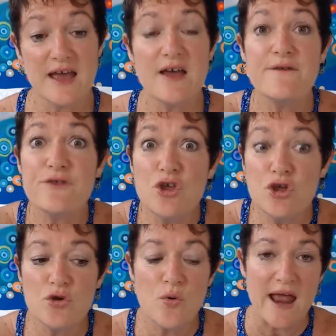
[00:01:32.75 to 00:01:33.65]
for
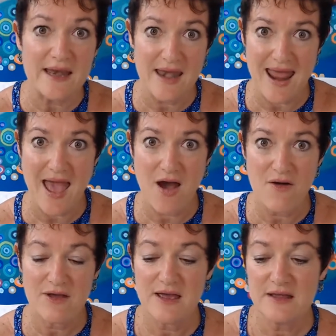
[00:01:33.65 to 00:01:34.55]
you now
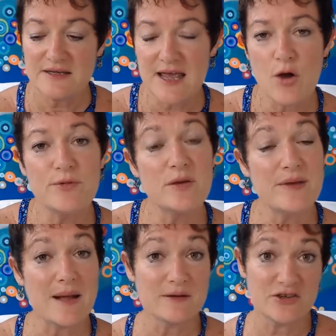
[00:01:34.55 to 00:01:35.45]
to help you to be
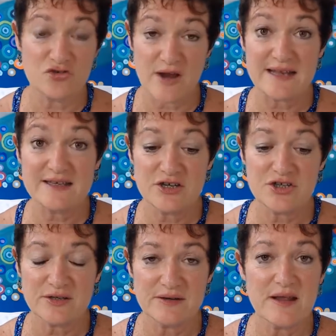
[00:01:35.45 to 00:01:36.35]
able to
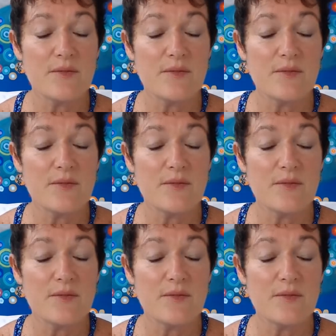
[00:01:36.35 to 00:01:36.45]
transition